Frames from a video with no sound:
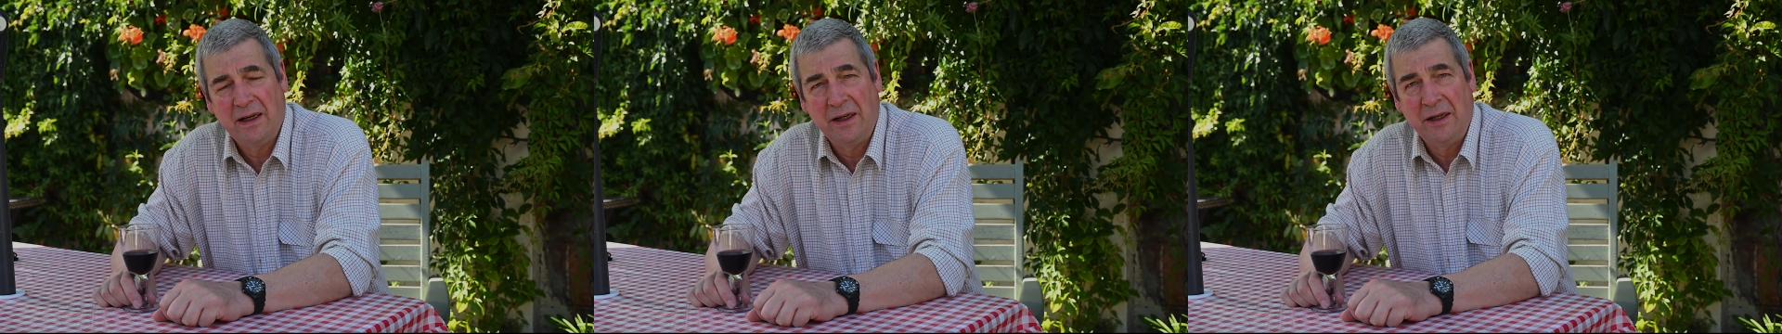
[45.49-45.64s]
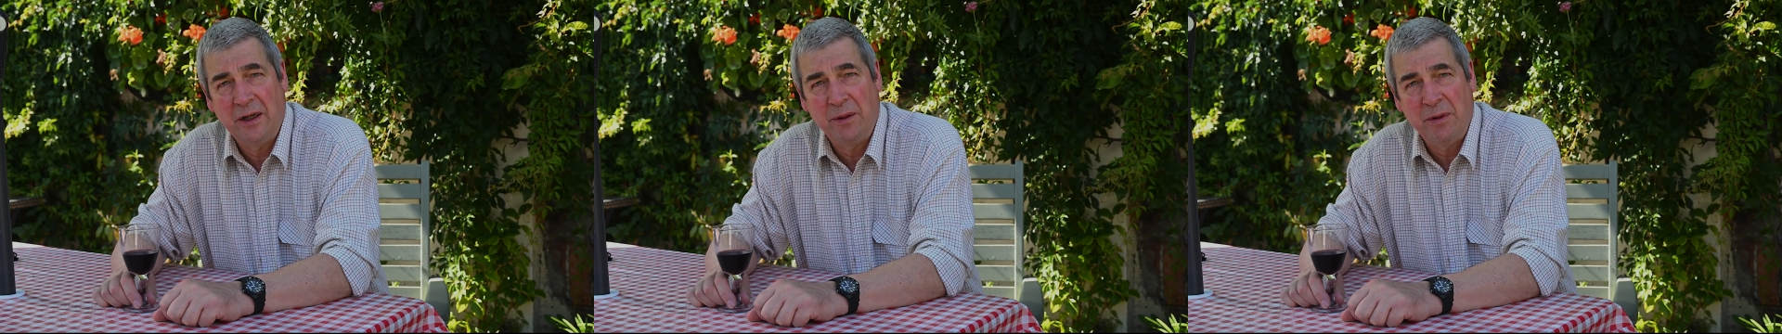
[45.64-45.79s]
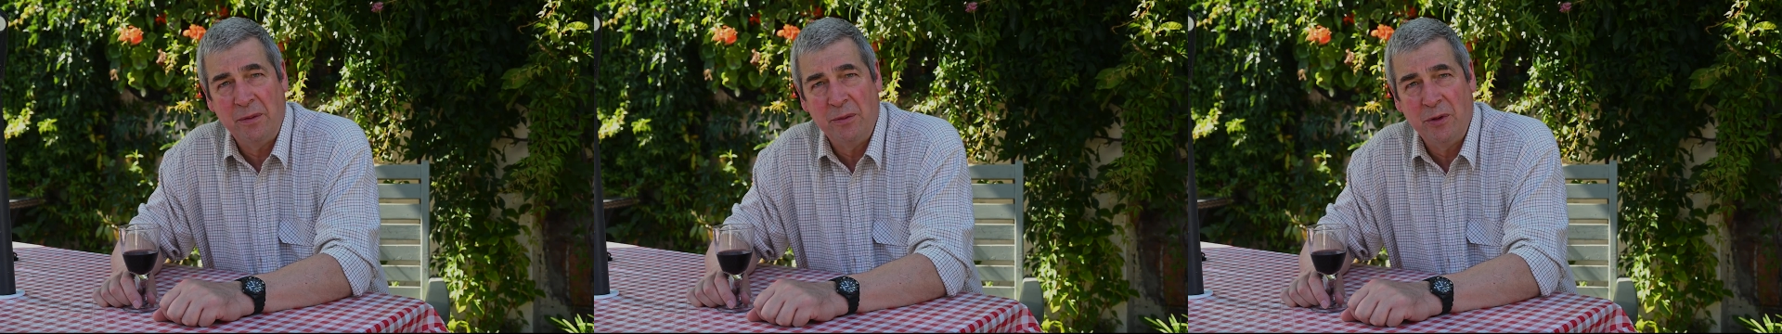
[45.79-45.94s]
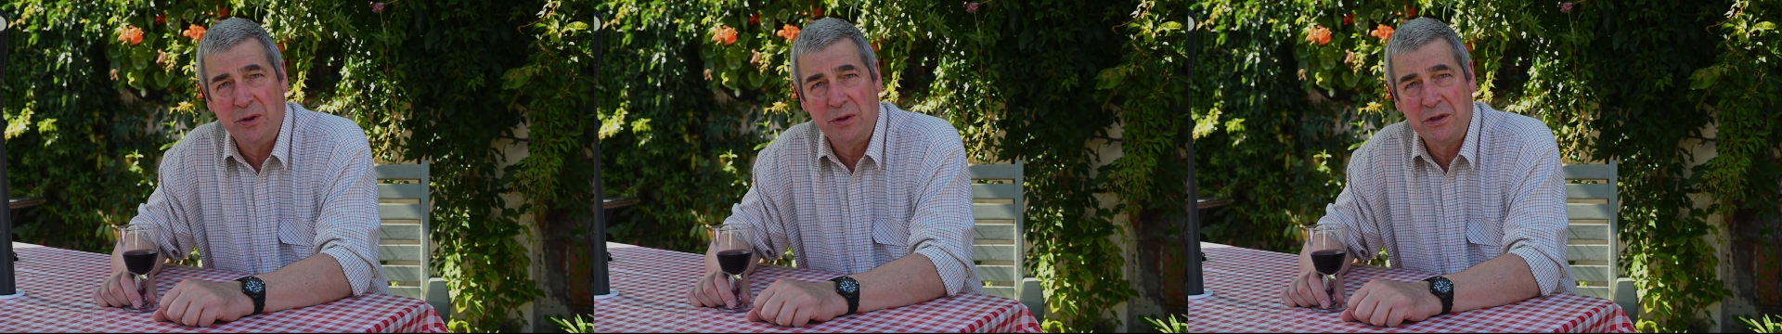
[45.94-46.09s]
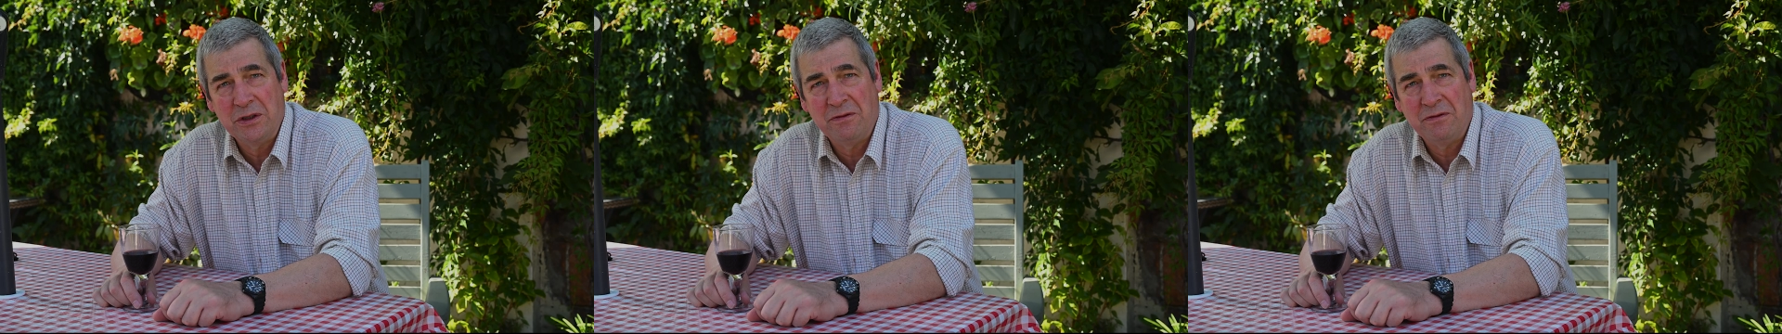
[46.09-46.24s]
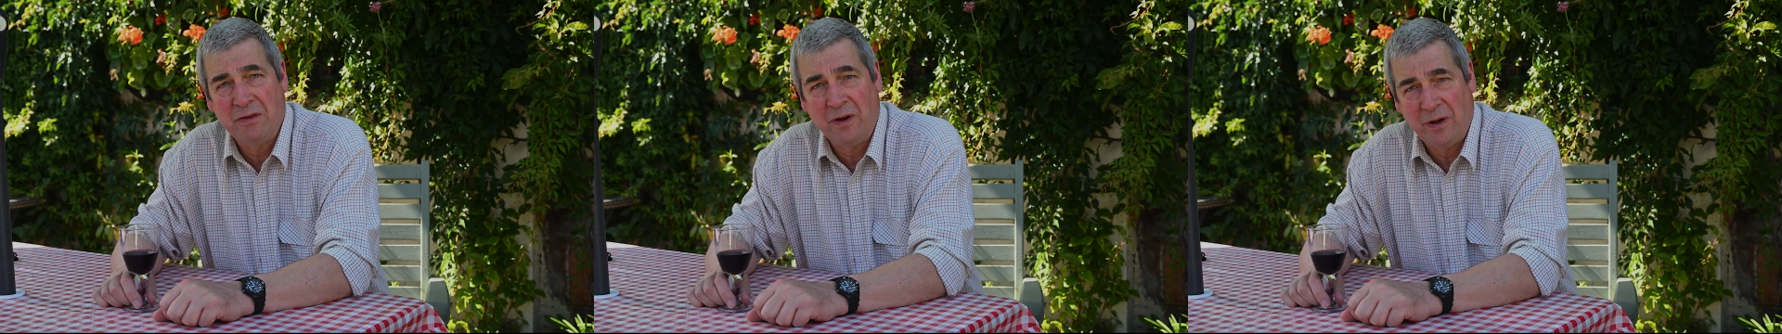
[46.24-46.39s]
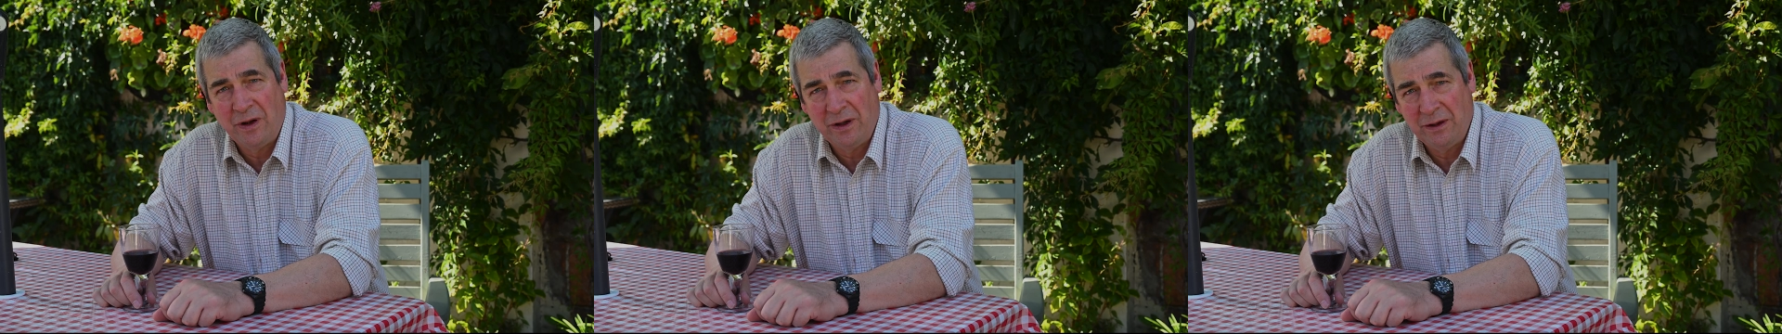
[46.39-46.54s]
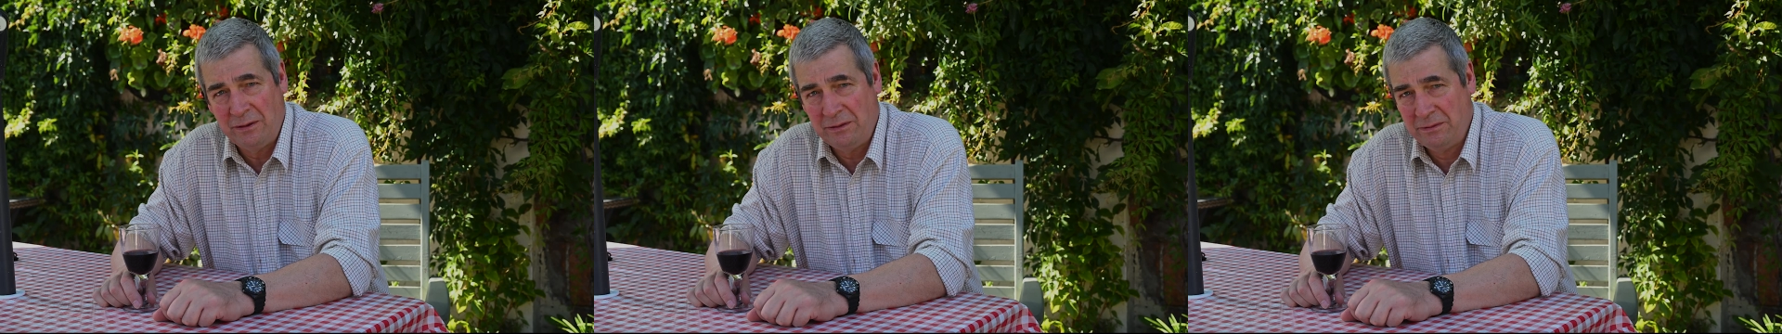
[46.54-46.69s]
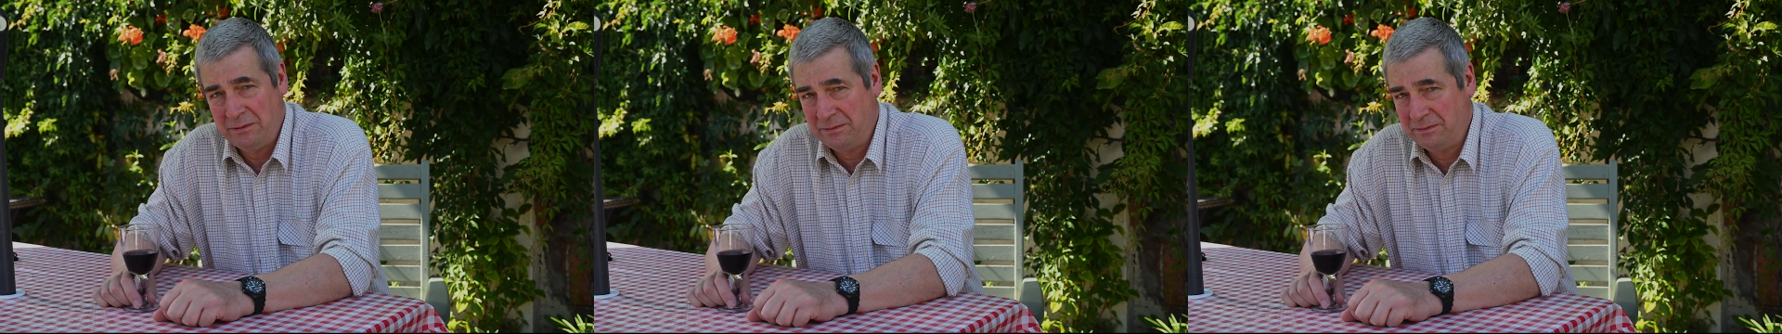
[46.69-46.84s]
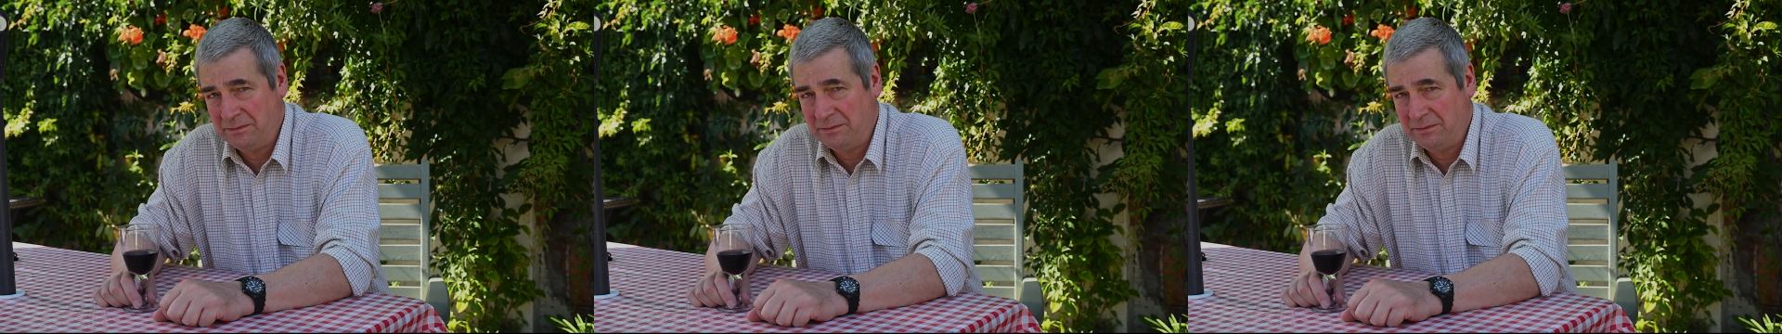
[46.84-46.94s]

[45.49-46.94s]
and there'll be more to follow.